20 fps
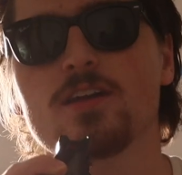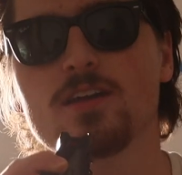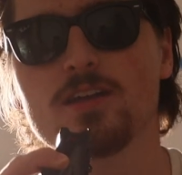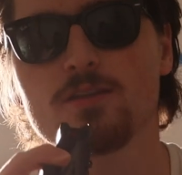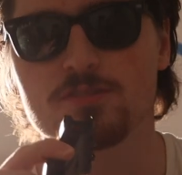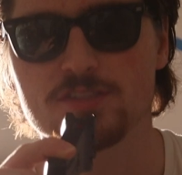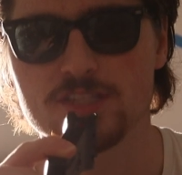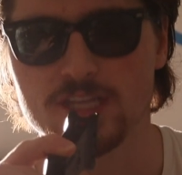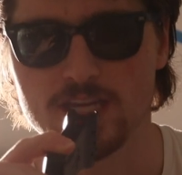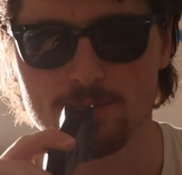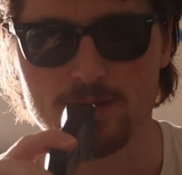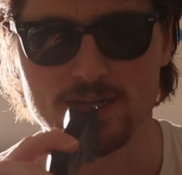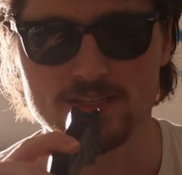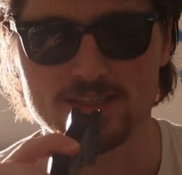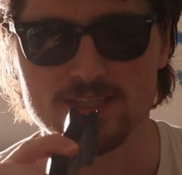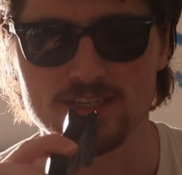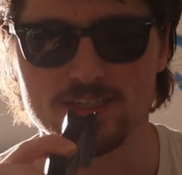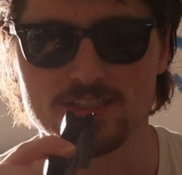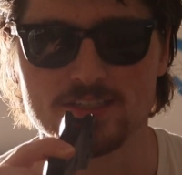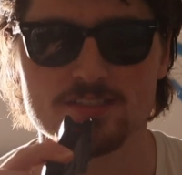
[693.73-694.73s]
He was thinking
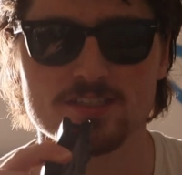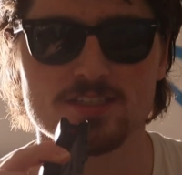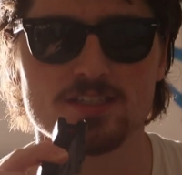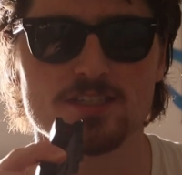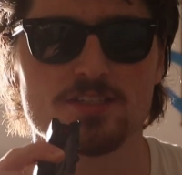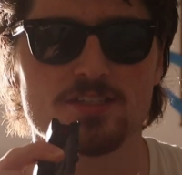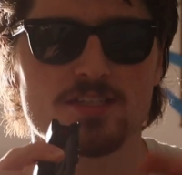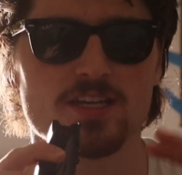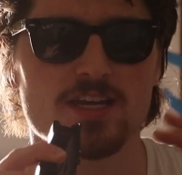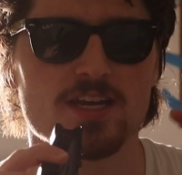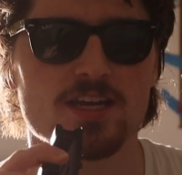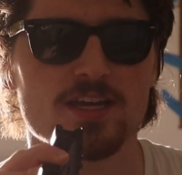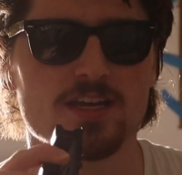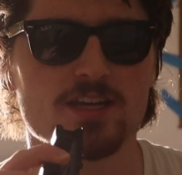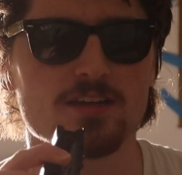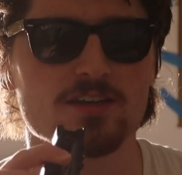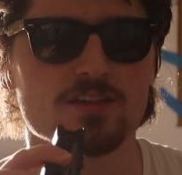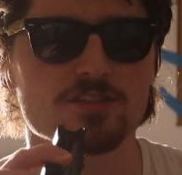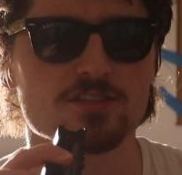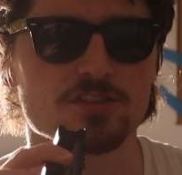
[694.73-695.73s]
about this. It's
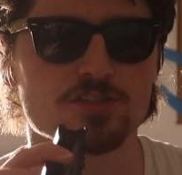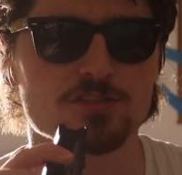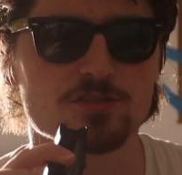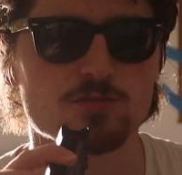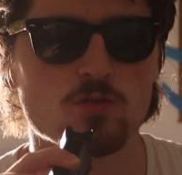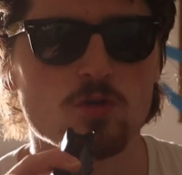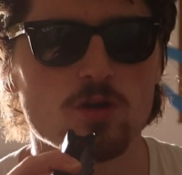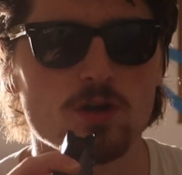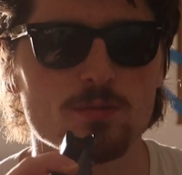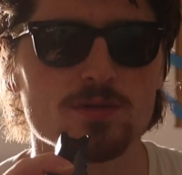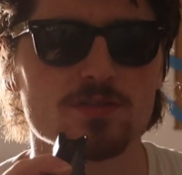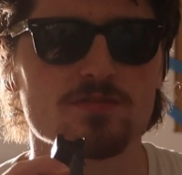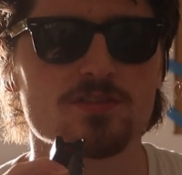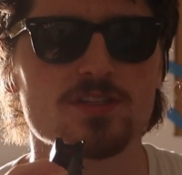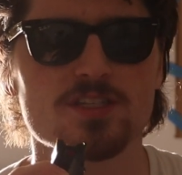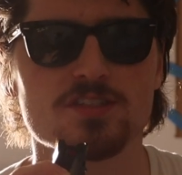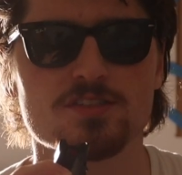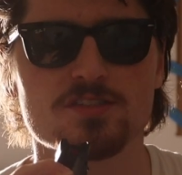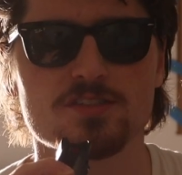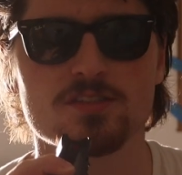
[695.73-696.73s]
a swarm of
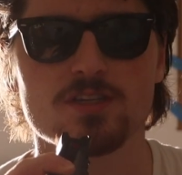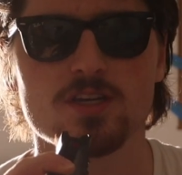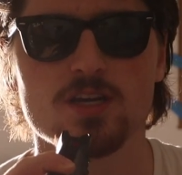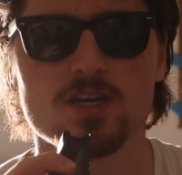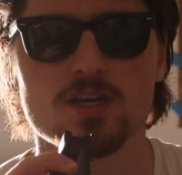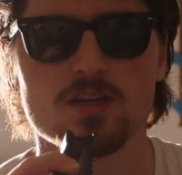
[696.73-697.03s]
these,